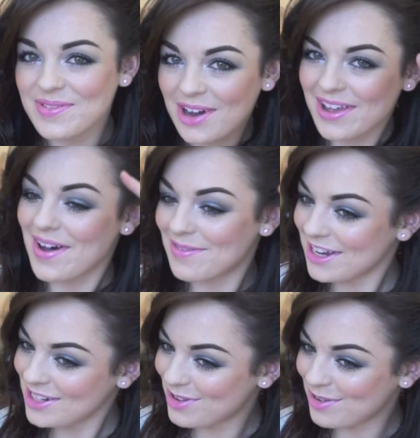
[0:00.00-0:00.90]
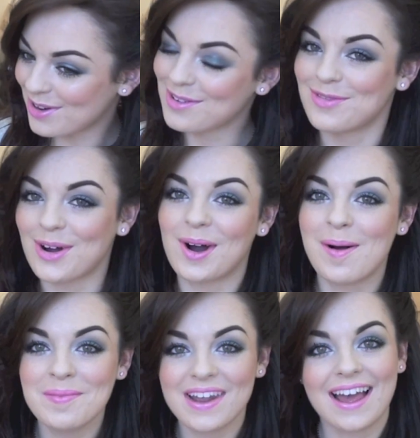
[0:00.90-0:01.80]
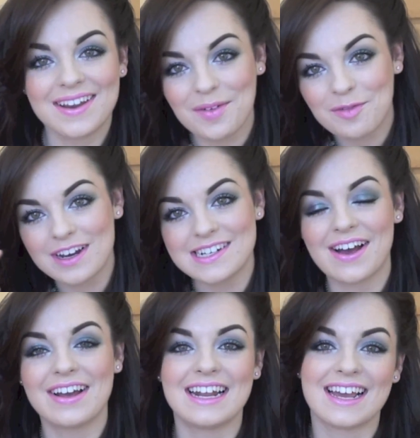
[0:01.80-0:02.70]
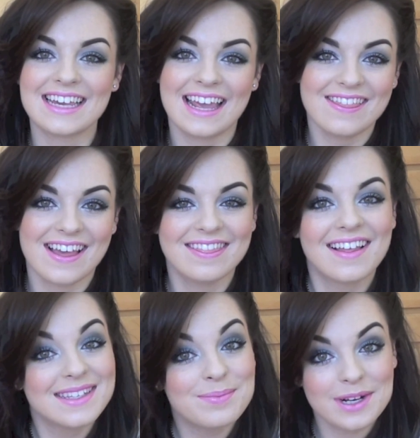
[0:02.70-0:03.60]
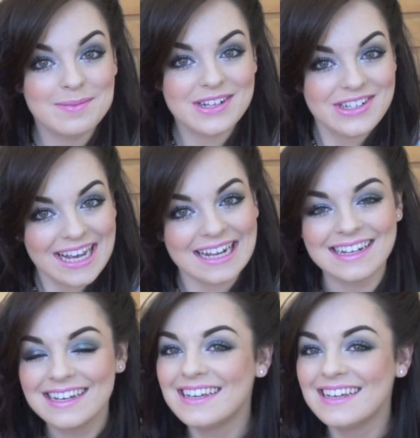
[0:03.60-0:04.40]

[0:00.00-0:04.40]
you've got your victory roll formed and your fringe how you like it, then that's pretty much it.